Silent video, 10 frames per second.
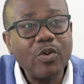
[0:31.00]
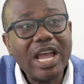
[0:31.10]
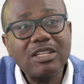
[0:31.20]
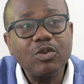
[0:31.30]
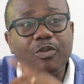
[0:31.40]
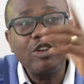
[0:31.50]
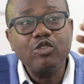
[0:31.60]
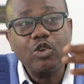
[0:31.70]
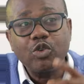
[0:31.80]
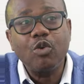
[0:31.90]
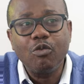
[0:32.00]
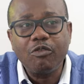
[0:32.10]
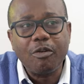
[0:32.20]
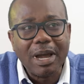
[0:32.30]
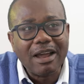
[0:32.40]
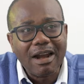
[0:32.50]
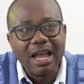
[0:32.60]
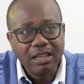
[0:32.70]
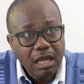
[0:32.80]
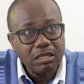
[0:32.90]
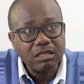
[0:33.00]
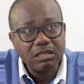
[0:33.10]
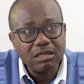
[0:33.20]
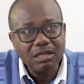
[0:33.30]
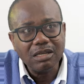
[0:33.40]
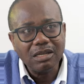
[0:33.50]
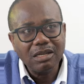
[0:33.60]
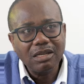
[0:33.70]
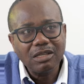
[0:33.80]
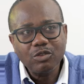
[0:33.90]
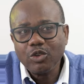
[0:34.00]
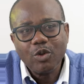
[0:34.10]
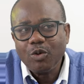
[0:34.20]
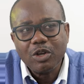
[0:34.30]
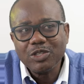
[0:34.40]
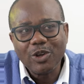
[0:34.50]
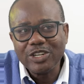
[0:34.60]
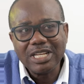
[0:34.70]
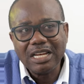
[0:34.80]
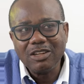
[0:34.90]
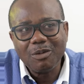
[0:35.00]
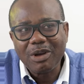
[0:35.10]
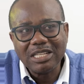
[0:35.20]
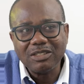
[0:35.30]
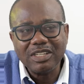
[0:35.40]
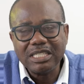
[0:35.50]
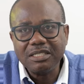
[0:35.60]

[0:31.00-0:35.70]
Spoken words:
So we had to bring Jojo Owu from Accra. Yes. Jojo was originally not part of the